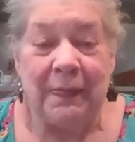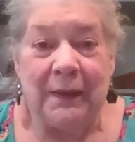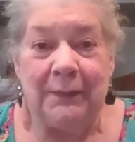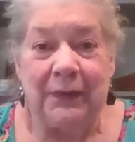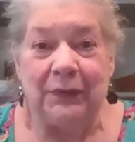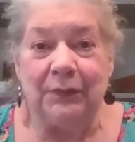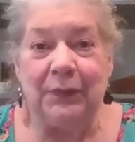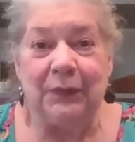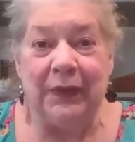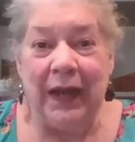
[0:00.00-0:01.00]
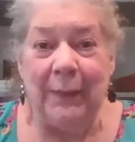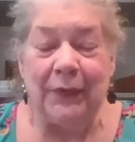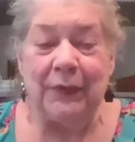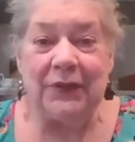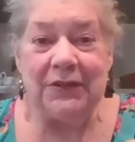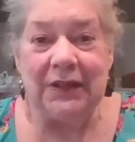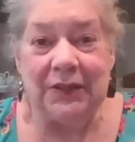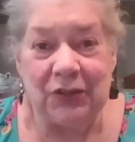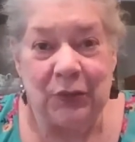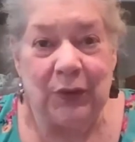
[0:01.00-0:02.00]
But what happened was, I
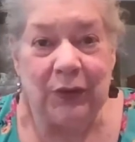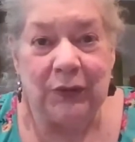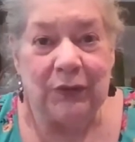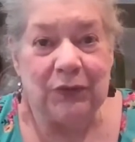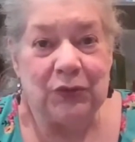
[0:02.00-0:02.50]
just want to